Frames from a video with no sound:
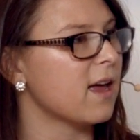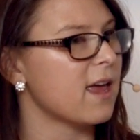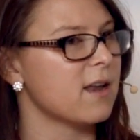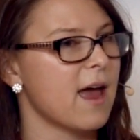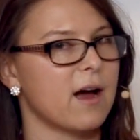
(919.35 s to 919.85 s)

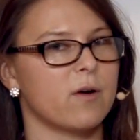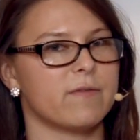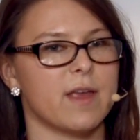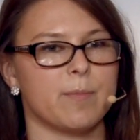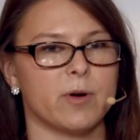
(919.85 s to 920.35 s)
and now if
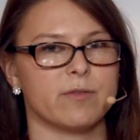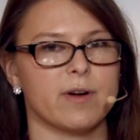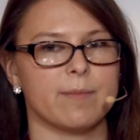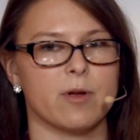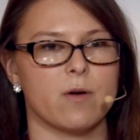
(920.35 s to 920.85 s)
they put
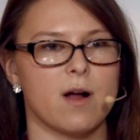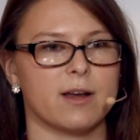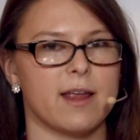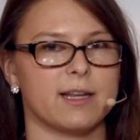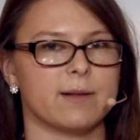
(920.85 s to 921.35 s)
Ramco on an
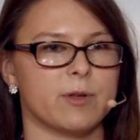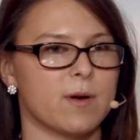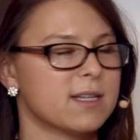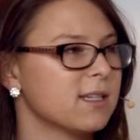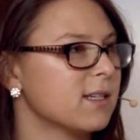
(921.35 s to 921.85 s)

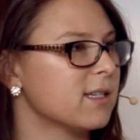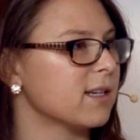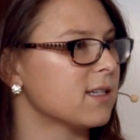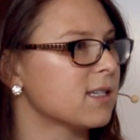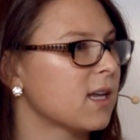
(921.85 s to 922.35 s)
AWS
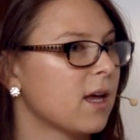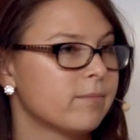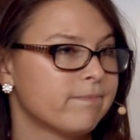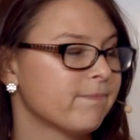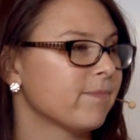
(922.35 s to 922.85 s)
instance,
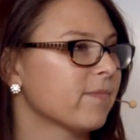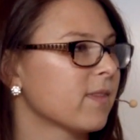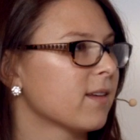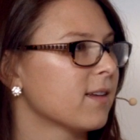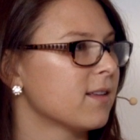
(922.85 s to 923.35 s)

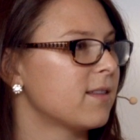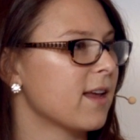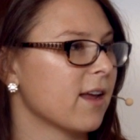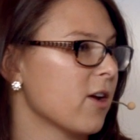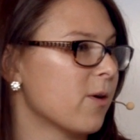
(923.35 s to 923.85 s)
they
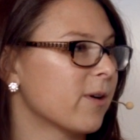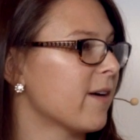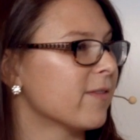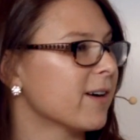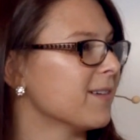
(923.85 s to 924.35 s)
can go
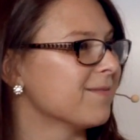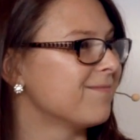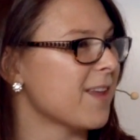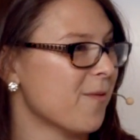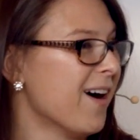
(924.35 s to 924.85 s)
wherever hmm.
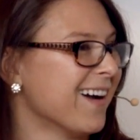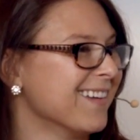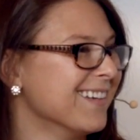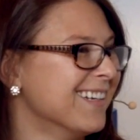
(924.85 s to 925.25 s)
they want.